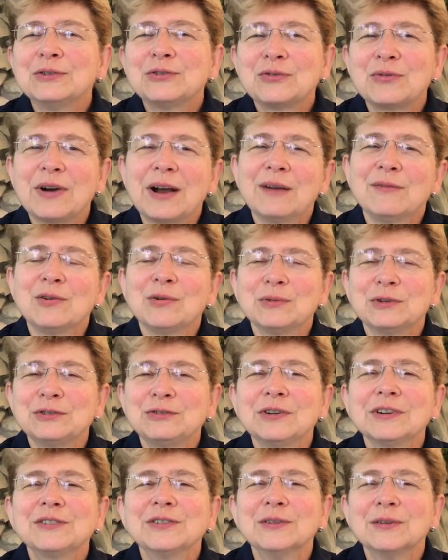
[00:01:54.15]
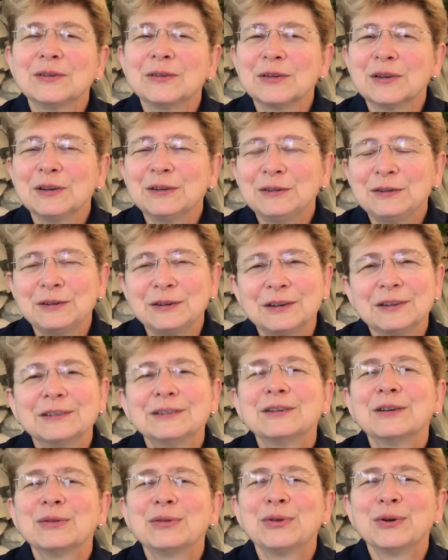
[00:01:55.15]
travel restrictions list
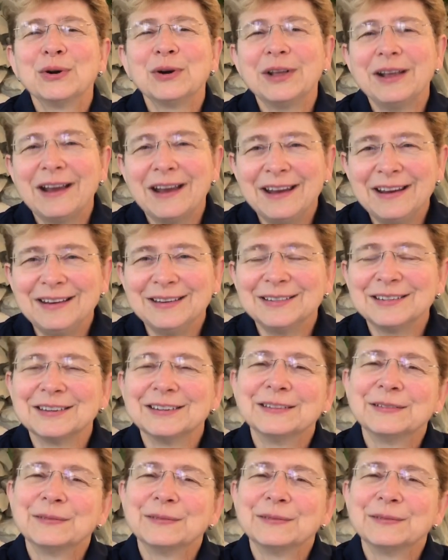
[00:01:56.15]
to 38.